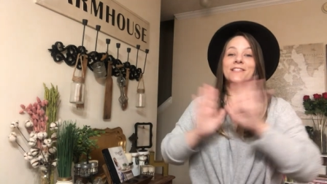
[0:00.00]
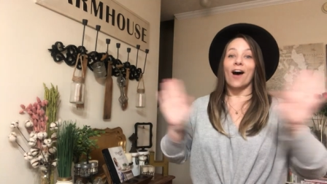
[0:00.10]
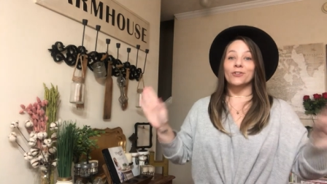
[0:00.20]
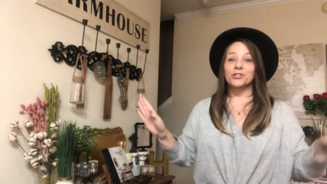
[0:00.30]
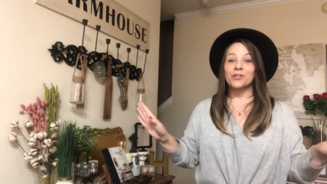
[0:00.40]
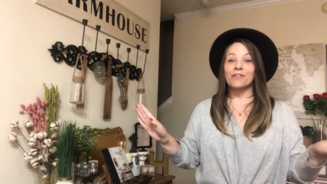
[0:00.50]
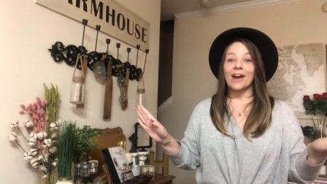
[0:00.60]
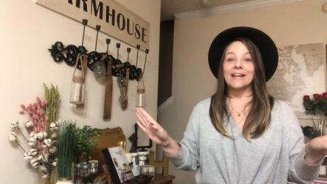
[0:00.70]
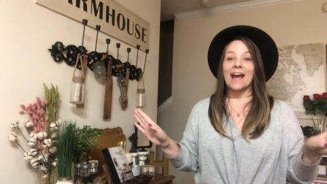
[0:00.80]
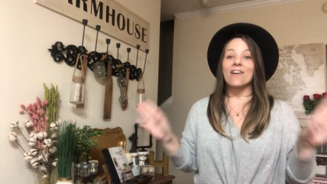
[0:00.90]
Dollar Tree
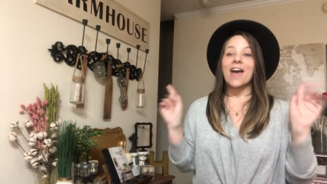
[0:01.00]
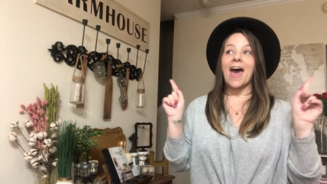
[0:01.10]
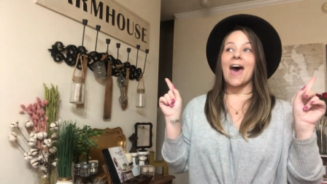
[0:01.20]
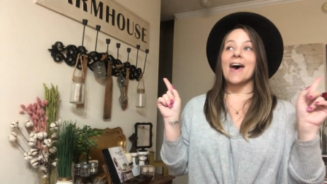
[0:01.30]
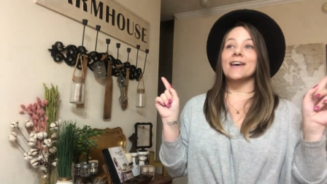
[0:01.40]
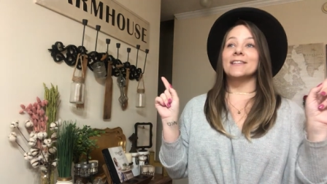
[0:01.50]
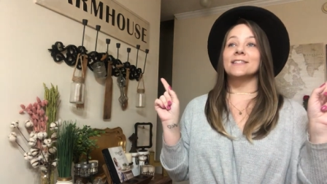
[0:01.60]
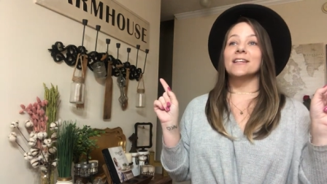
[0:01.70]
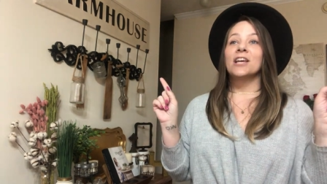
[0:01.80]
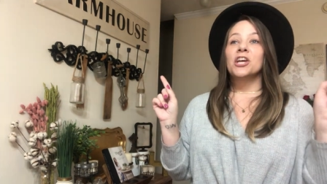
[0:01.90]
right now
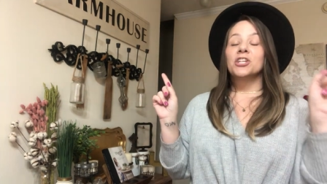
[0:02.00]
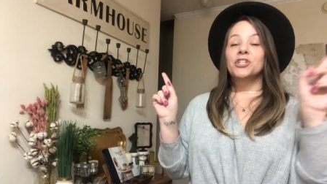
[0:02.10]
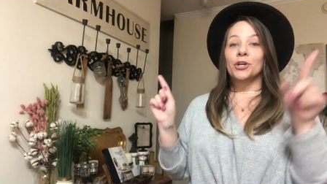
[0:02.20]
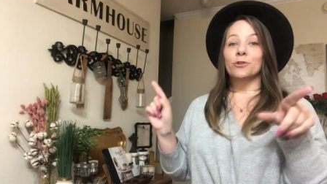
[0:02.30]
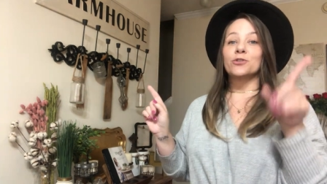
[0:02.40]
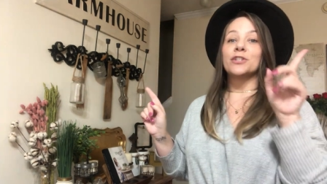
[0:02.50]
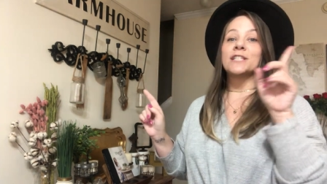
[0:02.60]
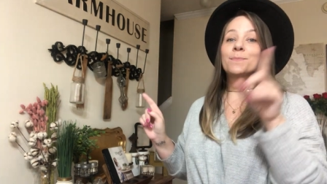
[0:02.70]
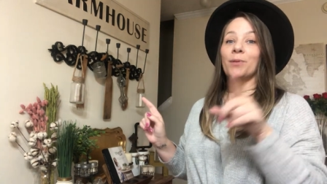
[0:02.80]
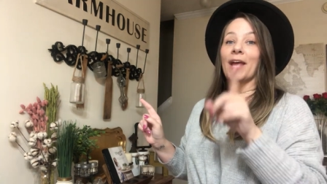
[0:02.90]
has
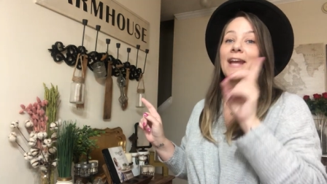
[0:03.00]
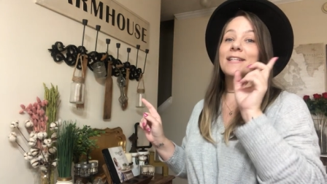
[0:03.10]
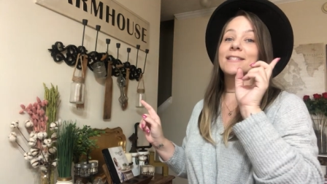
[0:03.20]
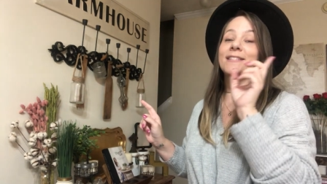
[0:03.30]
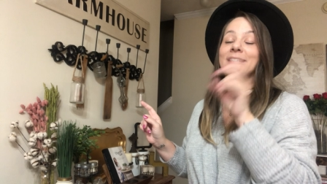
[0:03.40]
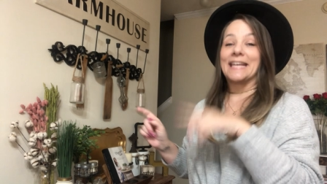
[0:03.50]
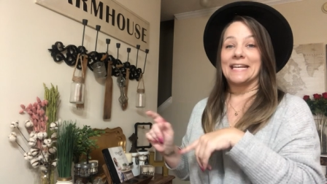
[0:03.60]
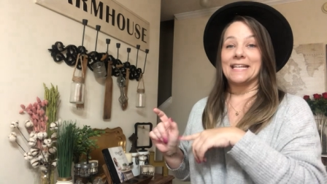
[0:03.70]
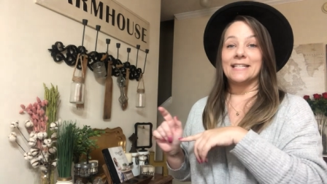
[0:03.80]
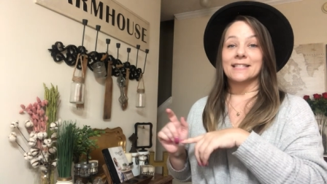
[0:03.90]
children's place
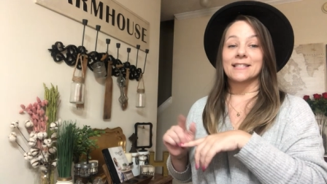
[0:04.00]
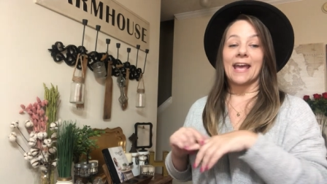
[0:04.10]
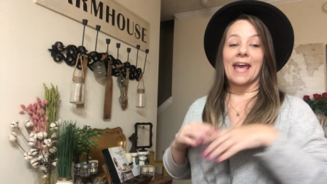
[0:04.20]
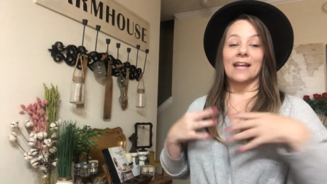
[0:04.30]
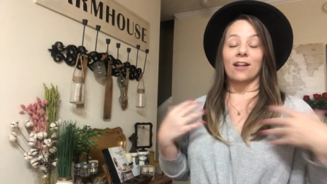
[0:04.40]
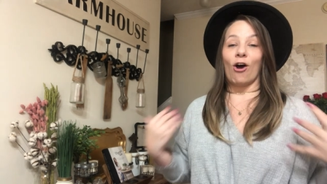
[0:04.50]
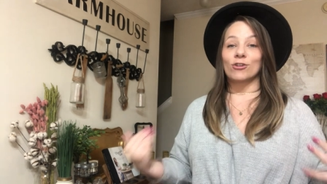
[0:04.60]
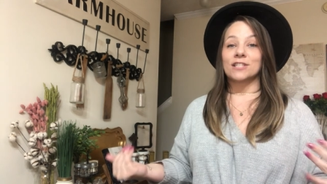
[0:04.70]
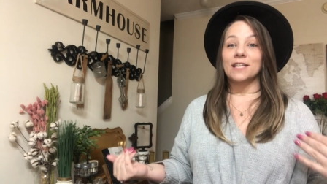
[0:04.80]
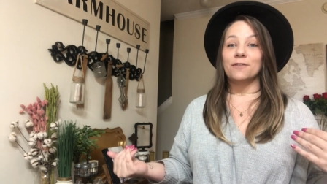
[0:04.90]
tees and
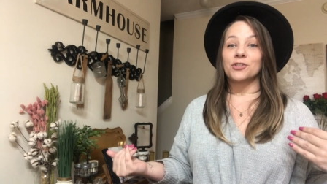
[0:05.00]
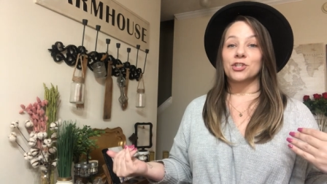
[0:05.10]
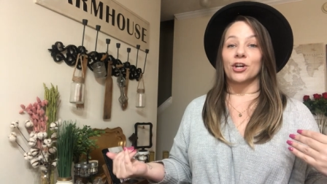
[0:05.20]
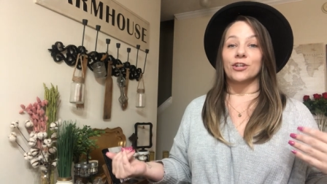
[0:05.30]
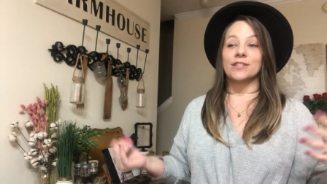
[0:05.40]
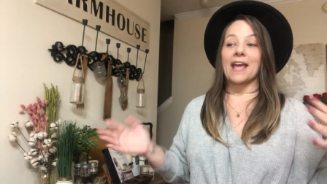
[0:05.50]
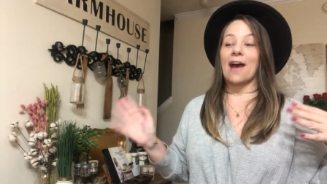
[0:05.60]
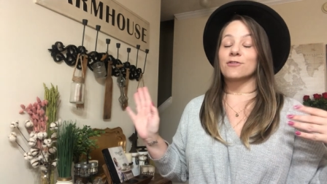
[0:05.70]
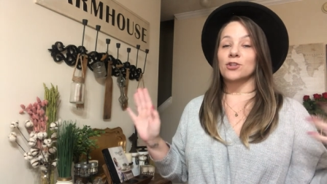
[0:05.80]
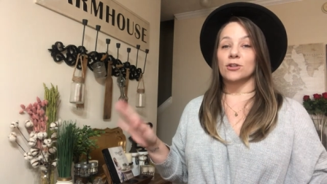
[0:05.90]
long sleeve shirts. They
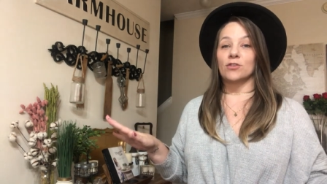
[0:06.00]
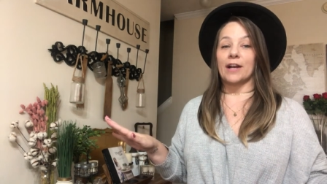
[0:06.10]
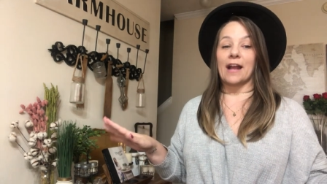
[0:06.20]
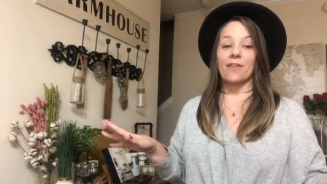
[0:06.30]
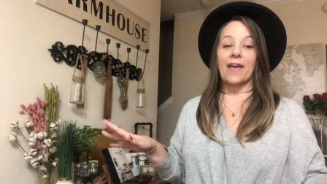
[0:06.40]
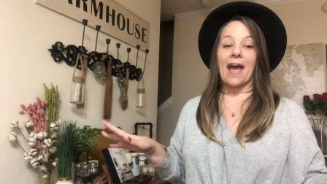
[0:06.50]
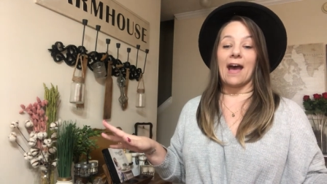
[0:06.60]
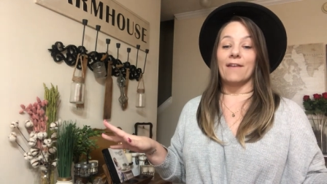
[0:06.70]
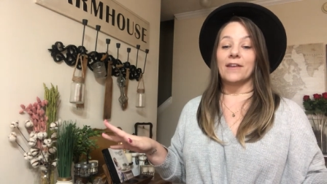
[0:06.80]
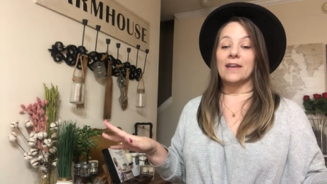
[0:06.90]
have shirts right now. They
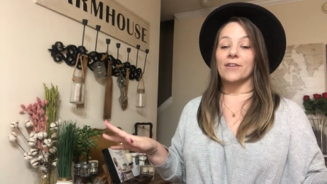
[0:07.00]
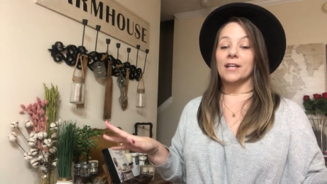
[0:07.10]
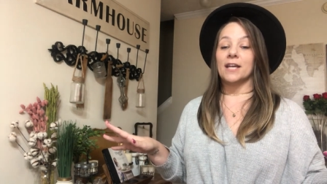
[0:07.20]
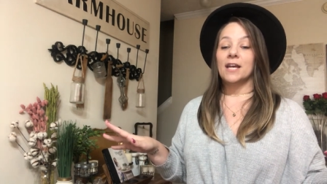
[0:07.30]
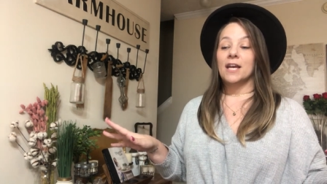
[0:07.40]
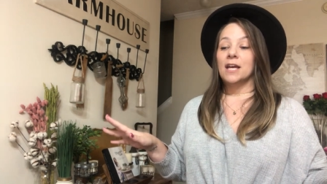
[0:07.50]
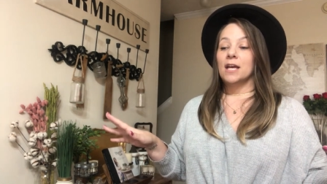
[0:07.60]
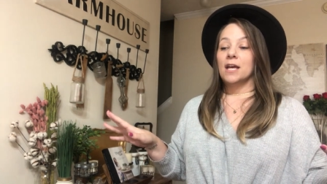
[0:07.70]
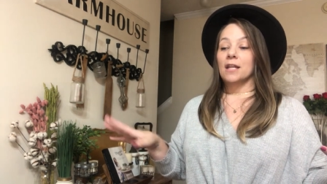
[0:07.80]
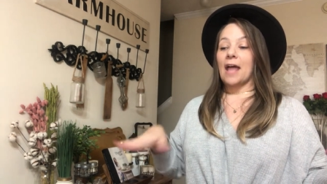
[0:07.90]
have even
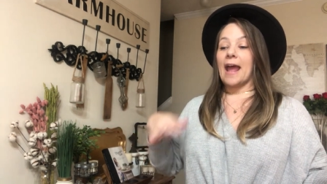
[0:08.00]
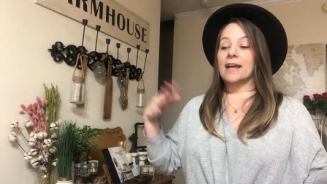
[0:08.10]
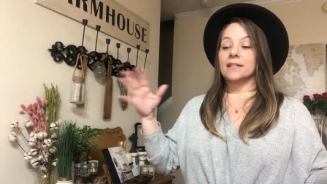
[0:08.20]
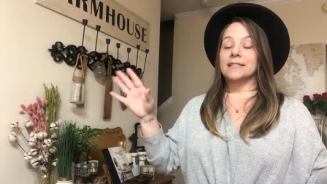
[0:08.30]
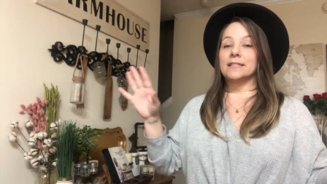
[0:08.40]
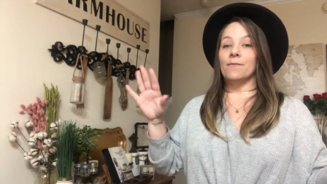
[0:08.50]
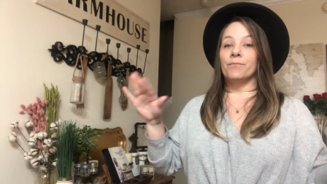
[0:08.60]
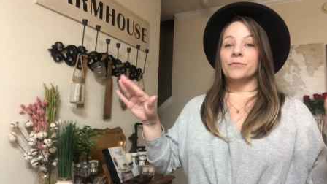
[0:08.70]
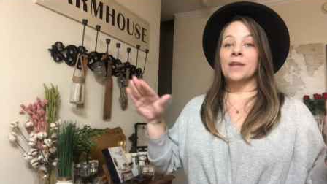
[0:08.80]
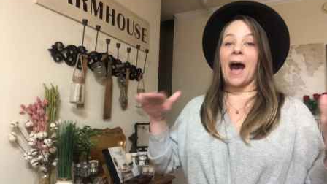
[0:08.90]
like
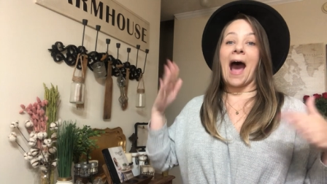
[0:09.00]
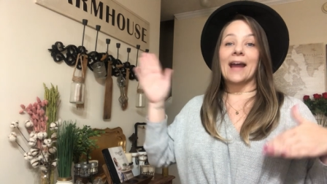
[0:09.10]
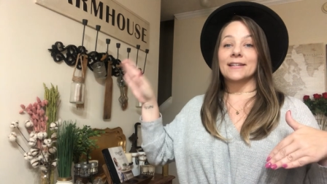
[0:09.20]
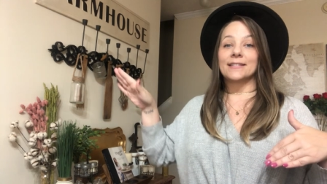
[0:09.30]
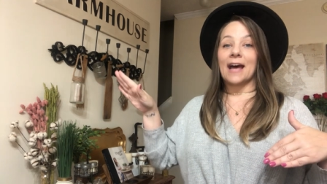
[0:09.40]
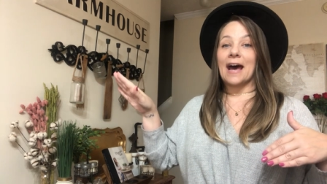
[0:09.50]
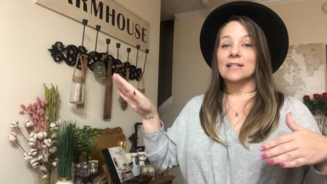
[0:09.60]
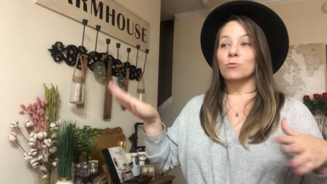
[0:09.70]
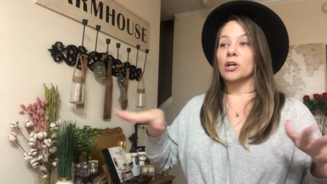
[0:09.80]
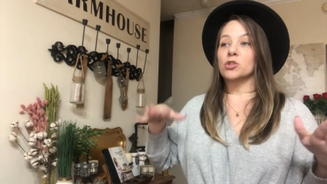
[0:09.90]
the highest
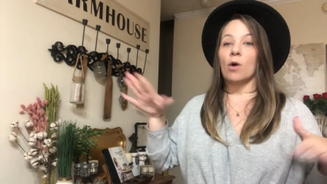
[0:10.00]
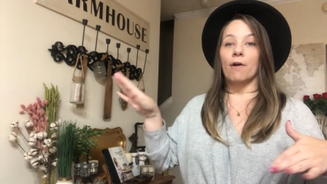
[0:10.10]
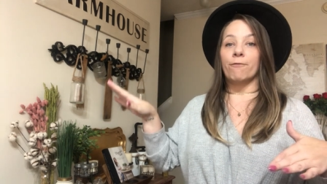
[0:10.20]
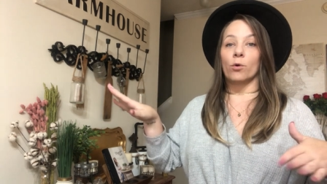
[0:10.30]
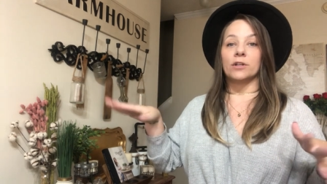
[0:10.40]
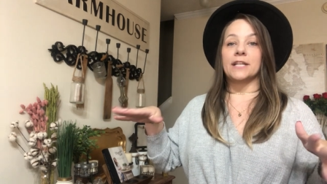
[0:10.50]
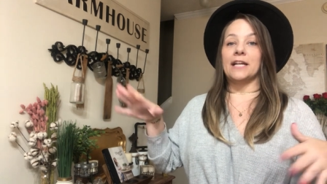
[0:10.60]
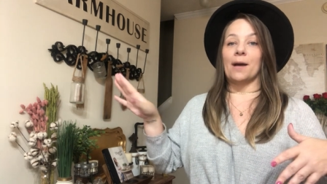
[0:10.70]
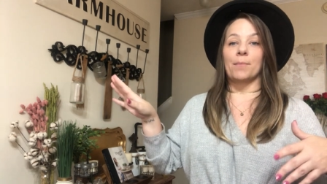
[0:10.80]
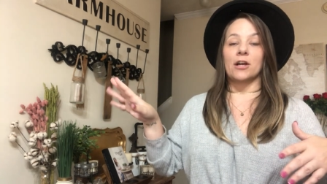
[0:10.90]
size, what, 12,
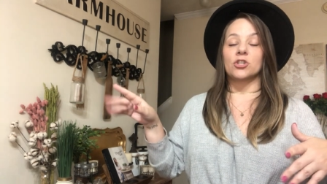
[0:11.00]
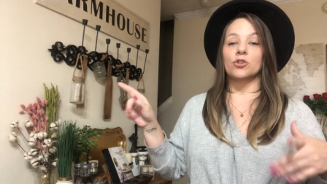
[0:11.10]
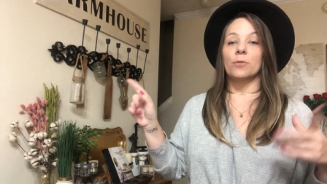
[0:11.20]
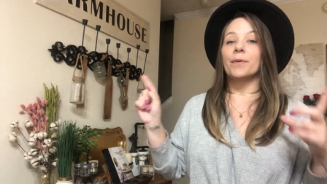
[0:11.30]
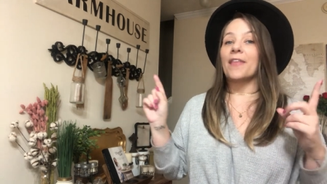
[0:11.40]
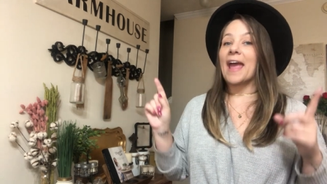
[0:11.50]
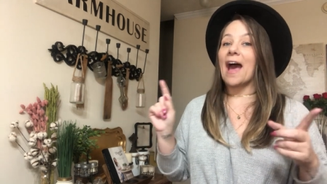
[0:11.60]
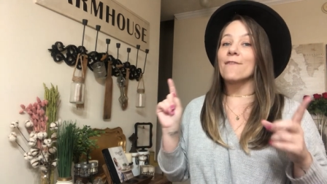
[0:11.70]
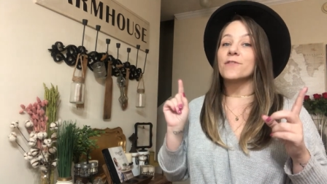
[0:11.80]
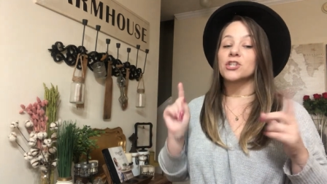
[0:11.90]
14? I'm not sure, but they
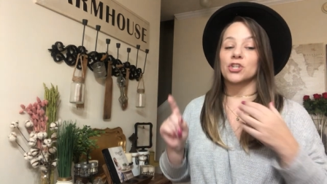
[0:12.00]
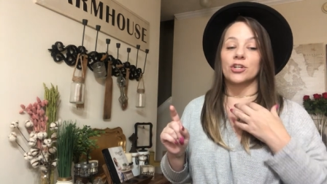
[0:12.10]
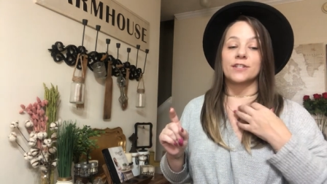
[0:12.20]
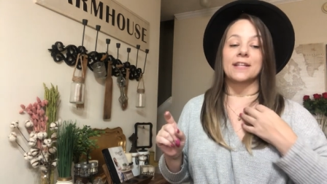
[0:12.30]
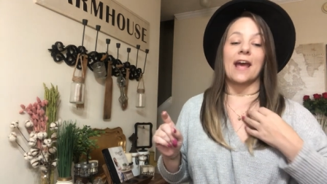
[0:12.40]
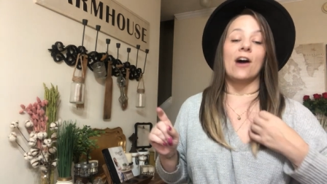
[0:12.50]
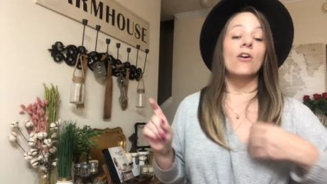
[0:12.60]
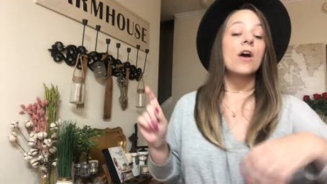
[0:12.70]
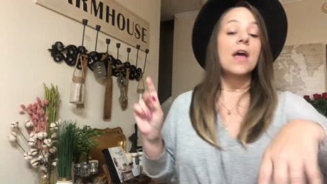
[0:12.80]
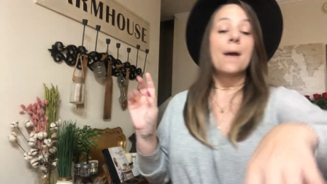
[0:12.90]
have the shirts
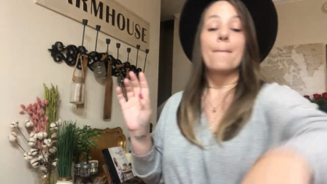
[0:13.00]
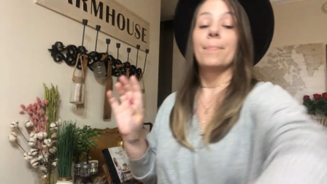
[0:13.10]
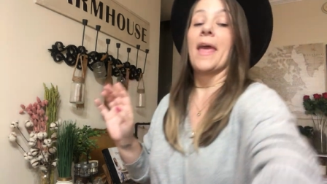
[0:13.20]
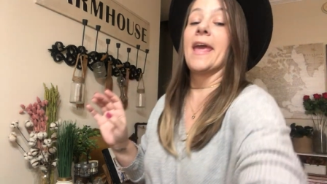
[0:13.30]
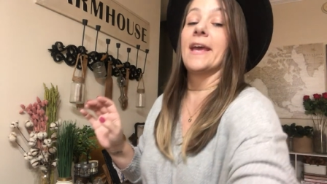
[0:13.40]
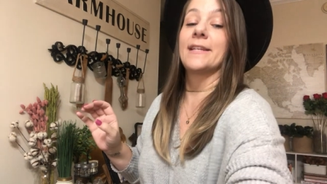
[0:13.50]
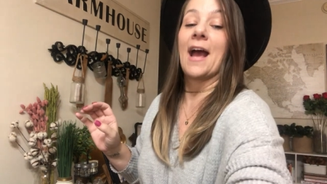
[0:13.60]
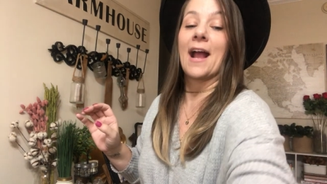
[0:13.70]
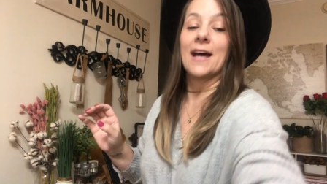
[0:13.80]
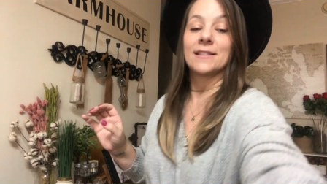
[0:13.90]
now. And
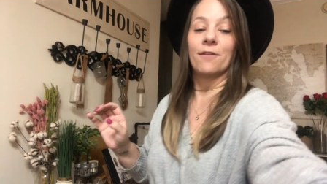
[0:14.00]
I got